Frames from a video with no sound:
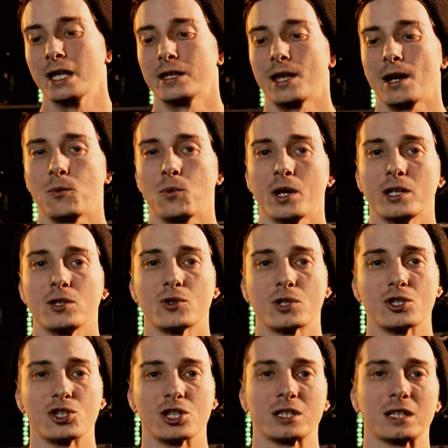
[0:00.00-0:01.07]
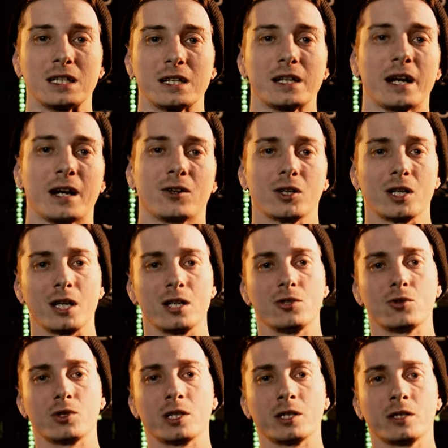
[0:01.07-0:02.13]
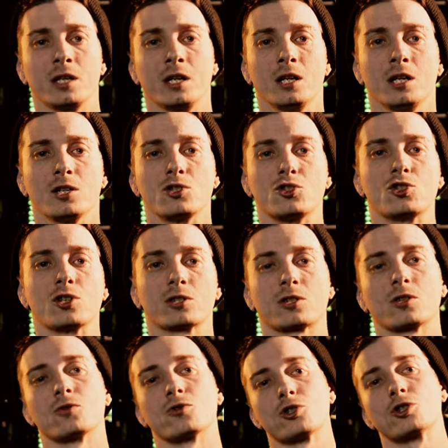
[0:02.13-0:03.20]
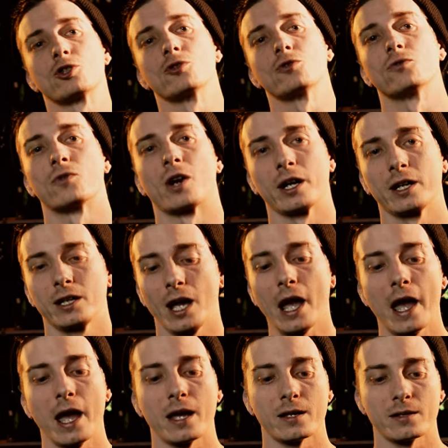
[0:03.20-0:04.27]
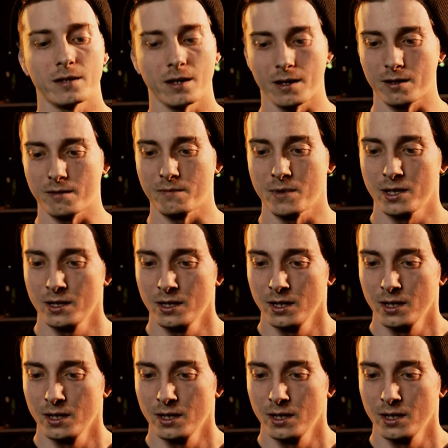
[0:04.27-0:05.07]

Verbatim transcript: That way you can just get out and you can just go shoot, right? And, um,